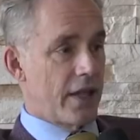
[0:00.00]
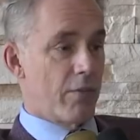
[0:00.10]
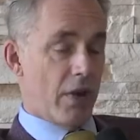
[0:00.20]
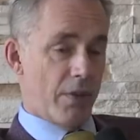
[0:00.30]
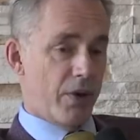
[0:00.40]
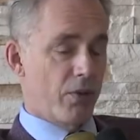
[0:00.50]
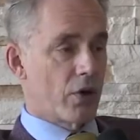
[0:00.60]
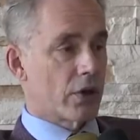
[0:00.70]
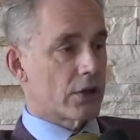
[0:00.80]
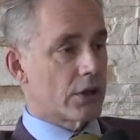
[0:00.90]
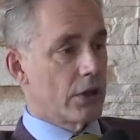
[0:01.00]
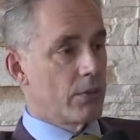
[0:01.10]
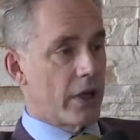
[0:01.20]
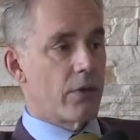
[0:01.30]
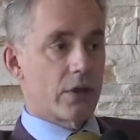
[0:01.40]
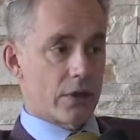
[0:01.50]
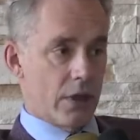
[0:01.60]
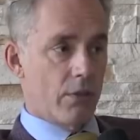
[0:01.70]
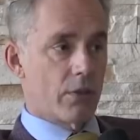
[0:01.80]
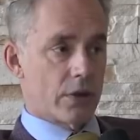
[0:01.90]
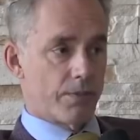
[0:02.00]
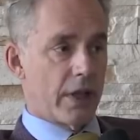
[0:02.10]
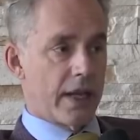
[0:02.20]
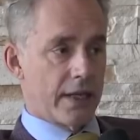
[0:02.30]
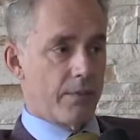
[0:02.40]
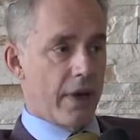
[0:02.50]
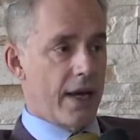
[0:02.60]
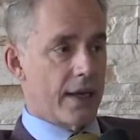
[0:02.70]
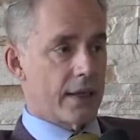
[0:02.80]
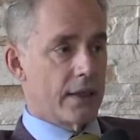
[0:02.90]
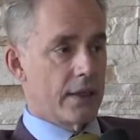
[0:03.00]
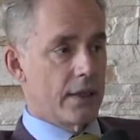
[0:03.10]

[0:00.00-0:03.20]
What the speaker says: that might be worse. But it was plenty bad.